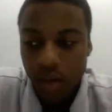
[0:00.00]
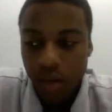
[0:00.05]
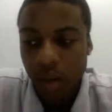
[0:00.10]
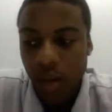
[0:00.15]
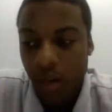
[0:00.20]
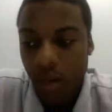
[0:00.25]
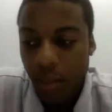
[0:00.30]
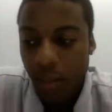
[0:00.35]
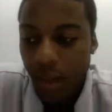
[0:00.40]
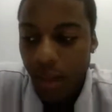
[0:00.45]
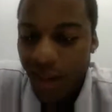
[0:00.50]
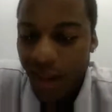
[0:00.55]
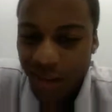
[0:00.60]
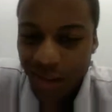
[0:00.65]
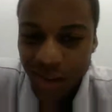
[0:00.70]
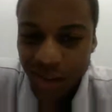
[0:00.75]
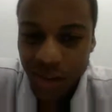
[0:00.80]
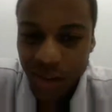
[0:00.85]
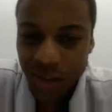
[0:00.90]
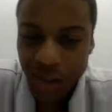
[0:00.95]
I
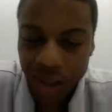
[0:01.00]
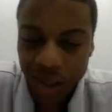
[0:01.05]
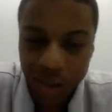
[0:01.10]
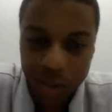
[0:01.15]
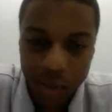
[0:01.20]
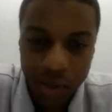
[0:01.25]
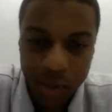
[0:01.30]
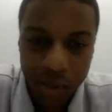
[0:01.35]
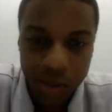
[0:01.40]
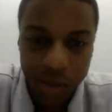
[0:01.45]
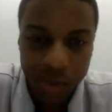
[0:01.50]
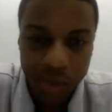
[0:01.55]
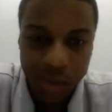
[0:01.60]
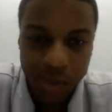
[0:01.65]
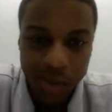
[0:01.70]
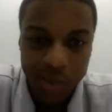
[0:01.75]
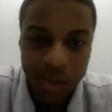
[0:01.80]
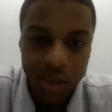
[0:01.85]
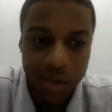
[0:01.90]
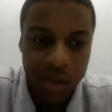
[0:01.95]
actually came
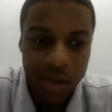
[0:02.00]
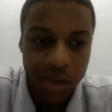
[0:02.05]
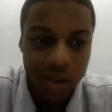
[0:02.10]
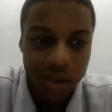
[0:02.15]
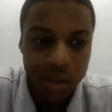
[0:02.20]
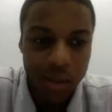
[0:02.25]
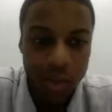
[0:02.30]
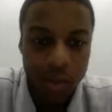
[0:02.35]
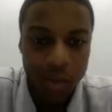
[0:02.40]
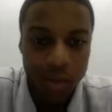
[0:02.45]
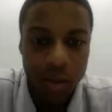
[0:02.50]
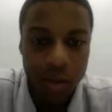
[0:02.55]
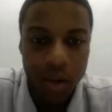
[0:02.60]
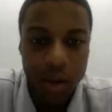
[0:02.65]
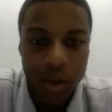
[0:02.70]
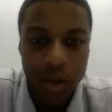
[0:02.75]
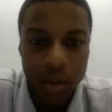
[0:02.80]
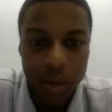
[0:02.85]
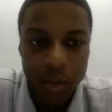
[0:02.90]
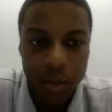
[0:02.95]
across PNM
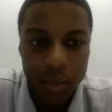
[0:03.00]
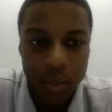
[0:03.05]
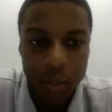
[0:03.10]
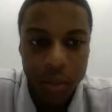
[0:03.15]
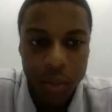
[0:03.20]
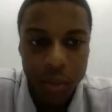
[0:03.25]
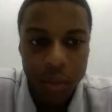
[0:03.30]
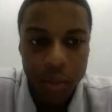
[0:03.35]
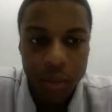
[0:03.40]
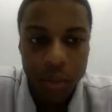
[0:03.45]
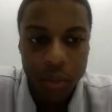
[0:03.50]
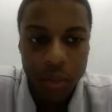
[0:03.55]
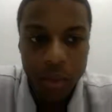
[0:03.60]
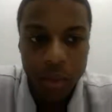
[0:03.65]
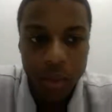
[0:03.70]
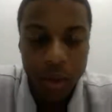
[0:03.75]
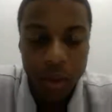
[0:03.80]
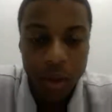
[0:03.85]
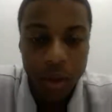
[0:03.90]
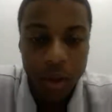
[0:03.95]
through
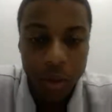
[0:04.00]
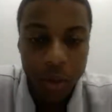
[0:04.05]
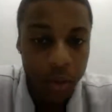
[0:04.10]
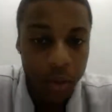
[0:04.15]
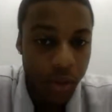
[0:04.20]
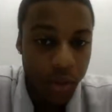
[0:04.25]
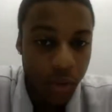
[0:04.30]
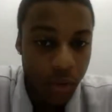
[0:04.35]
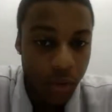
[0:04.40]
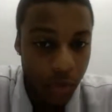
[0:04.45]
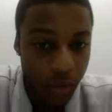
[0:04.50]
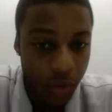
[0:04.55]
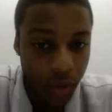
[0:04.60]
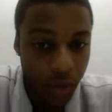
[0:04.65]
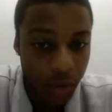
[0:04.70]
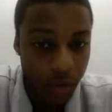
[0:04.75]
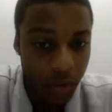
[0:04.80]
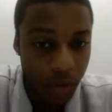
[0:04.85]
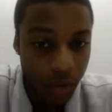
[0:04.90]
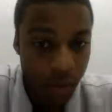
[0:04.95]
a mutual
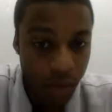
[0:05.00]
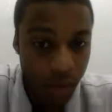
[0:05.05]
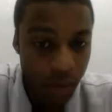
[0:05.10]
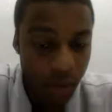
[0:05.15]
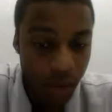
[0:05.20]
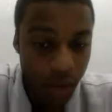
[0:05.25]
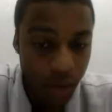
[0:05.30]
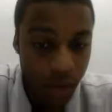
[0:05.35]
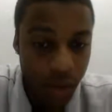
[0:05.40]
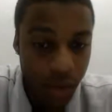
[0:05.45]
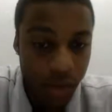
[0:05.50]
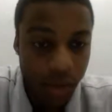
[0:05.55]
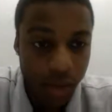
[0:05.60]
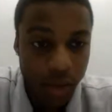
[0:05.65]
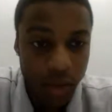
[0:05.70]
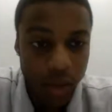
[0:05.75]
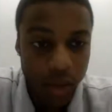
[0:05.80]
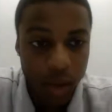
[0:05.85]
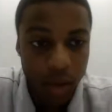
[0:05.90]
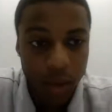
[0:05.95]
friend of ours.